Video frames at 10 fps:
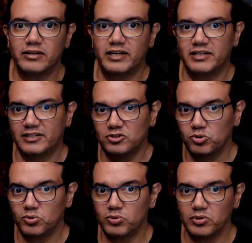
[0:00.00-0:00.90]
and that
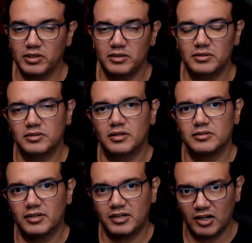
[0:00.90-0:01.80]
tool is
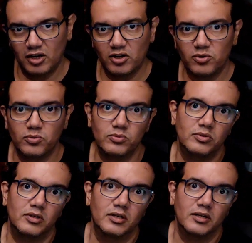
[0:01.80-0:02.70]
the
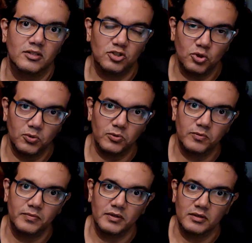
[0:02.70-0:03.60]
clone tool,